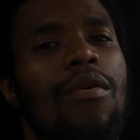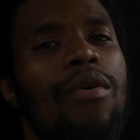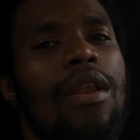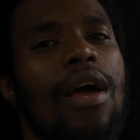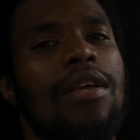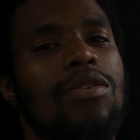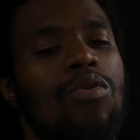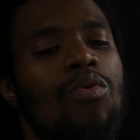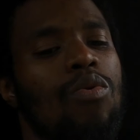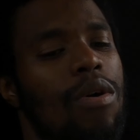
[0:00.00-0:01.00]
I realize,
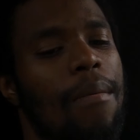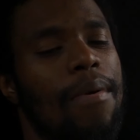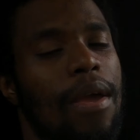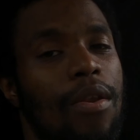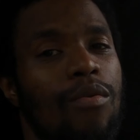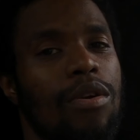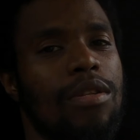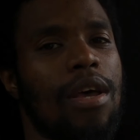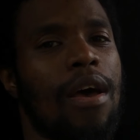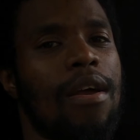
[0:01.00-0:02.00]
oh, I'm getting real
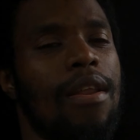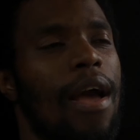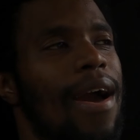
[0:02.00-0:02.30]
tired.